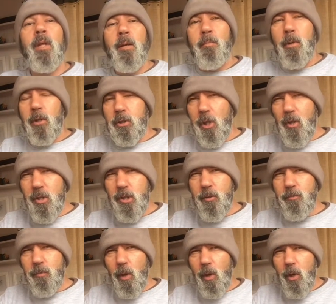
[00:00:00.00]
but as long as you
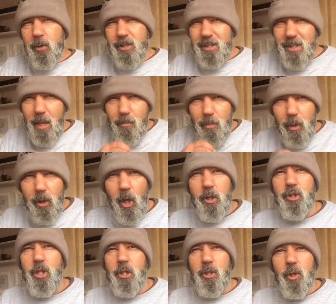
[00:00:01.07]
follow some
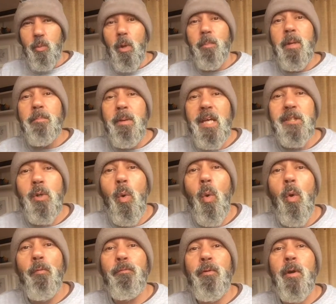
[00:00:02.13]
logic, you will be better
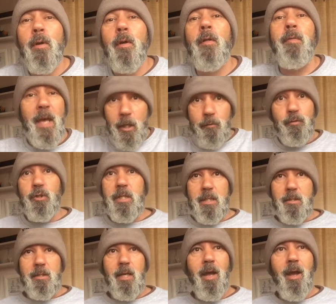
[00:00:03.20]
off than if you didn't.